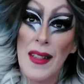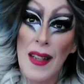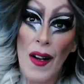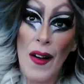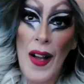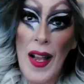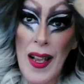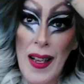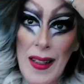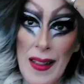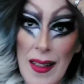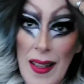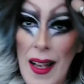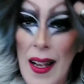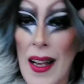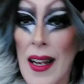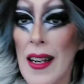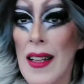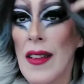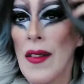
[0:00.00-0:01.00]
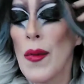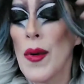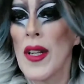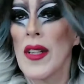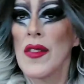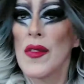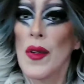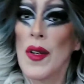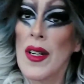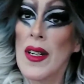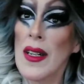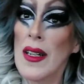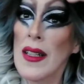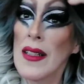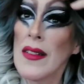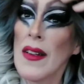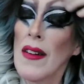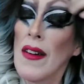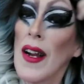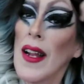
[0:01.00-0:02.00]
okay, I got it at the wig store.
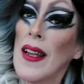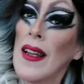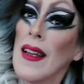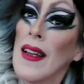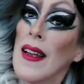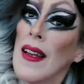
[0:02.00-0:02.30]
It's all right.